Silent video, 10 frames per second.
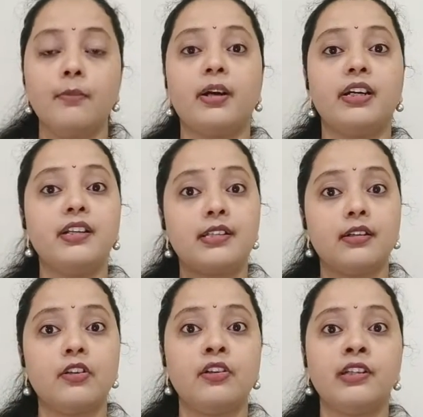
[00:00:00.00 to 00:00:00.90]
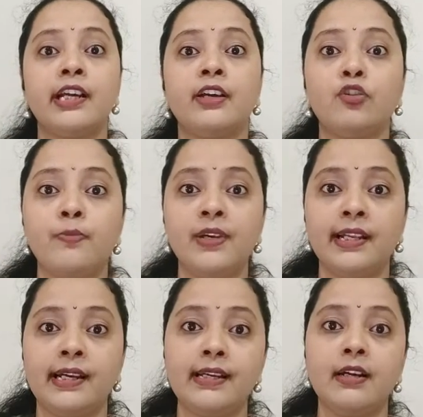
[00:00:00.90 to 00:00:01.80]
But in circular there could be
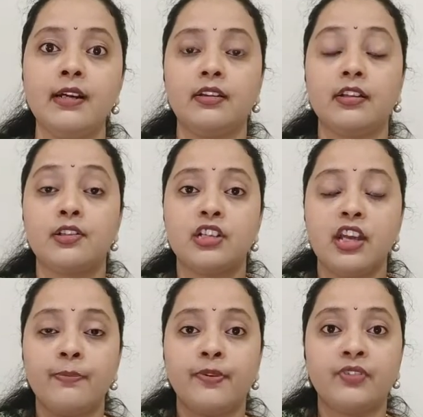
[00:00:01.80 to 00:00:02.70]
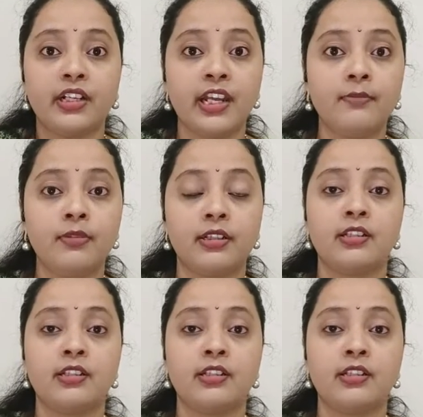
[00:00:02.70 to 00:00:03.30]
like the shape of the table,